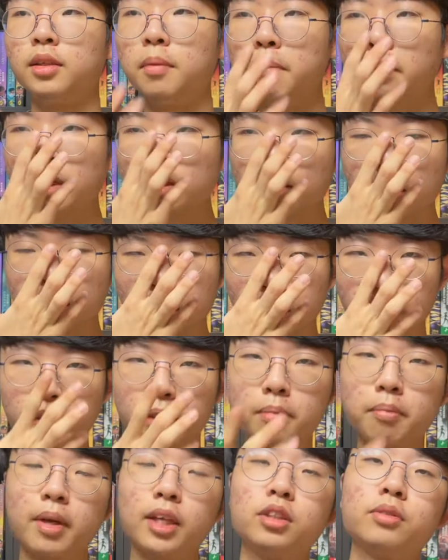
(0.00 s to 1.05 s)
Mist is a really
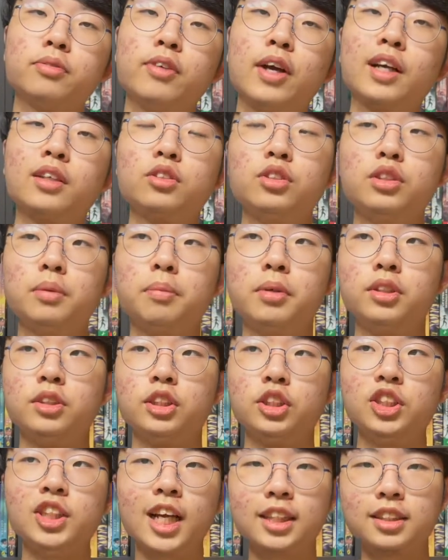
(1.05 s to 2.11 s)
major factor in the Percy
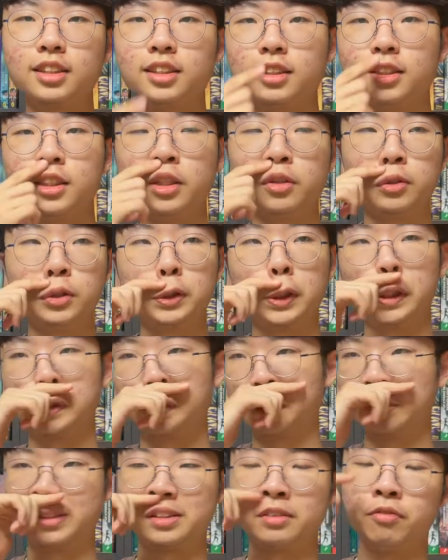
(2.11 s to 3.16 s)
Jackson series. It's
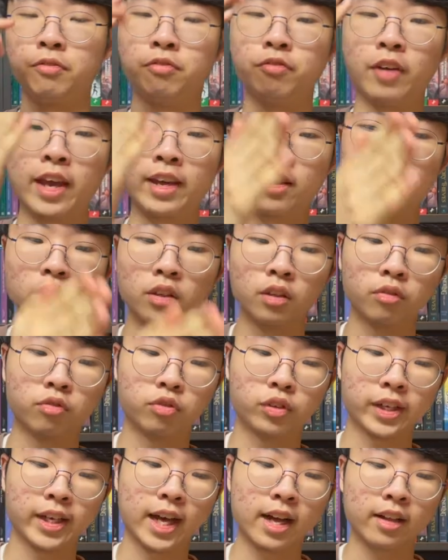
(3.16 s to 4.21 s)
this veil of
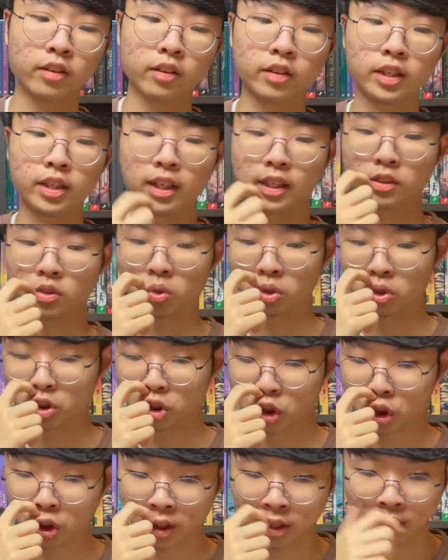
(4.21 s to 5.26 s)
reality that sort of
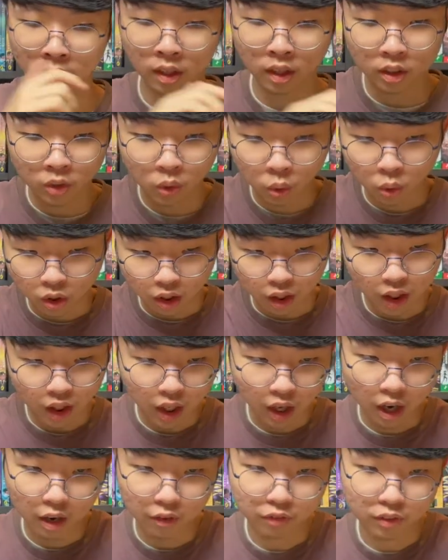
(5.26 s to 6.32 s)
just sort of
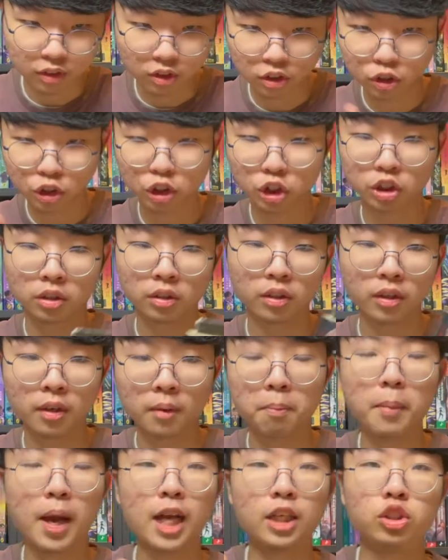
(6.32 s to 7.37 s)
covers
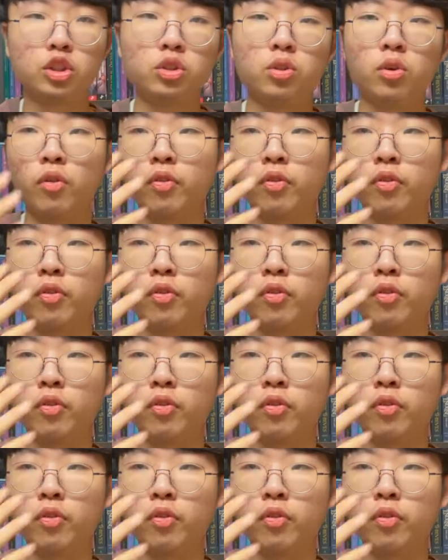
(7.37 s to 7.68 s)
magical